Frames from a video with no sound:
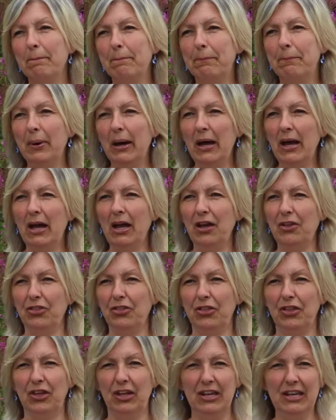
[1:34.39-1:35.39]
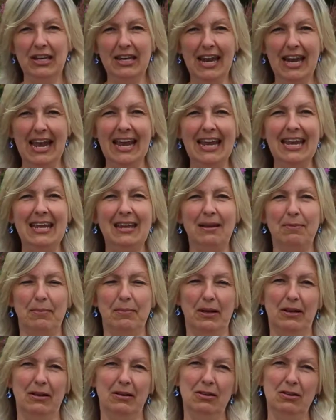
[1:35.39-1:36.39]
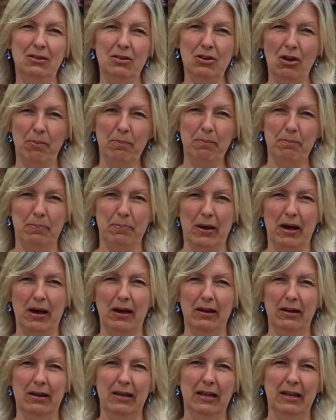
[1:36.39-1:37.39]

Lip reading: birth name number,